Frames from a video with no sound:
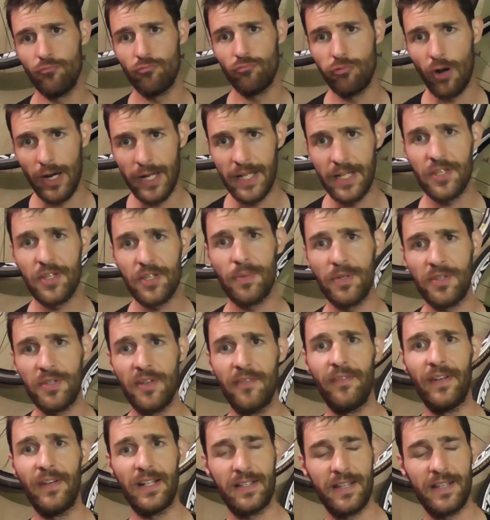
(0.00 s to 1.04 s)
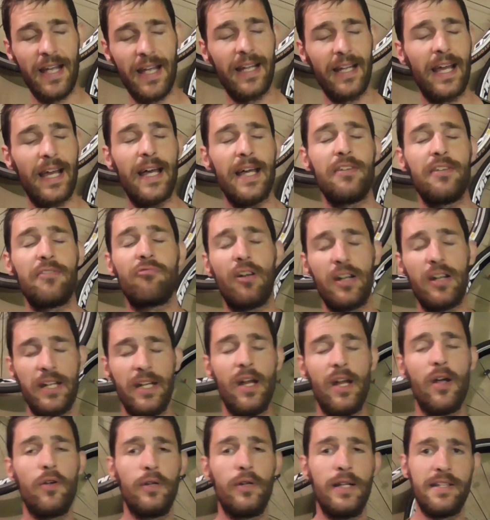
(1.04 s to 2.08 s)
running specific 10Ks,
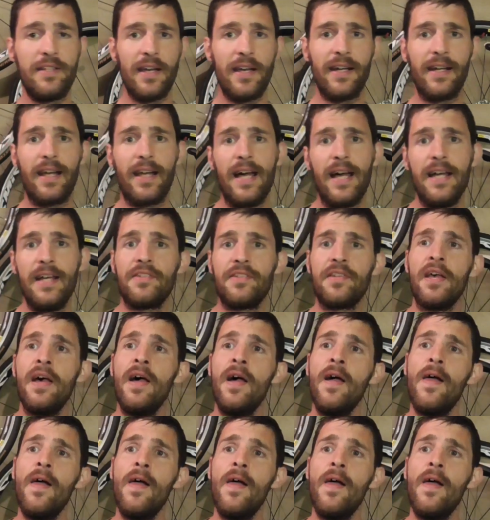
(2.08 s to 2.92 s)
running only 10Ks.